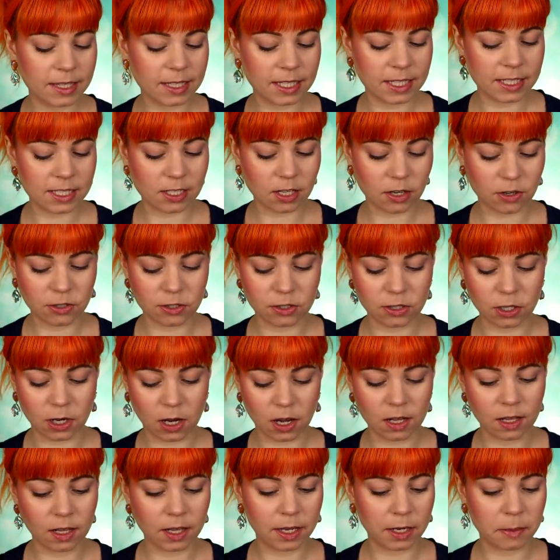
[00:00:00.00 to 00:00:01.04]
these are
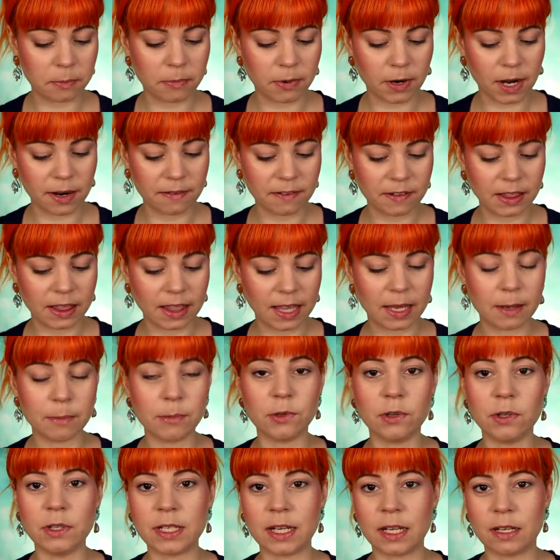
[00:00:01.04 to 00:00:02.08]
not like private
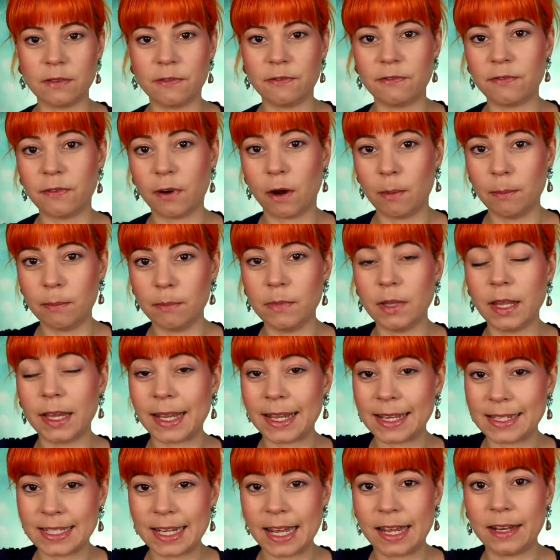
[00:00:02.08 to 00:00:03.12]
labeled and from, like
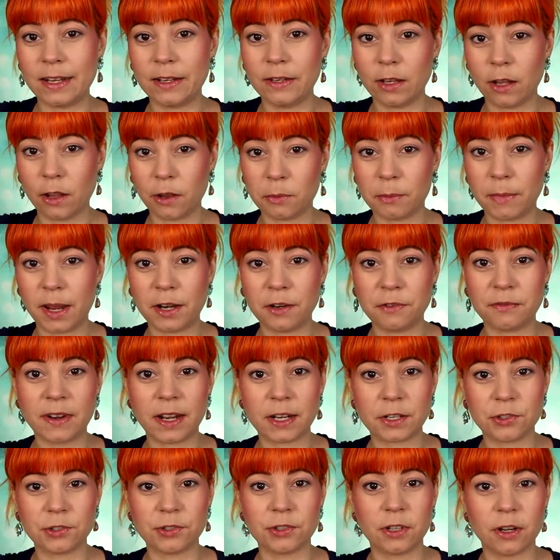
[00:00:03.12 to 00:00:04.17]
I said, another
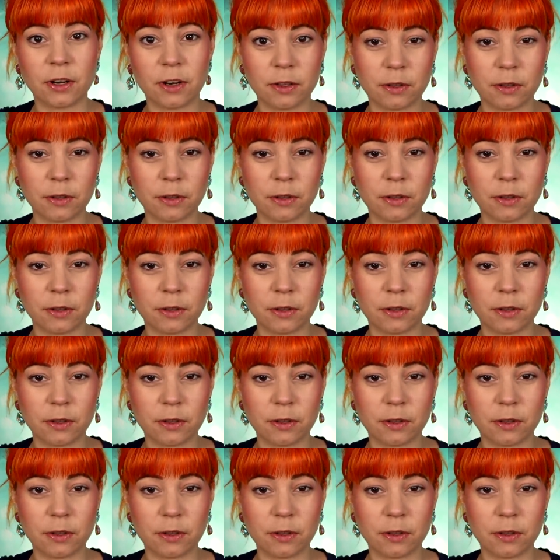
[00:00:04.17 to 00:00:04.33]
manufacturer that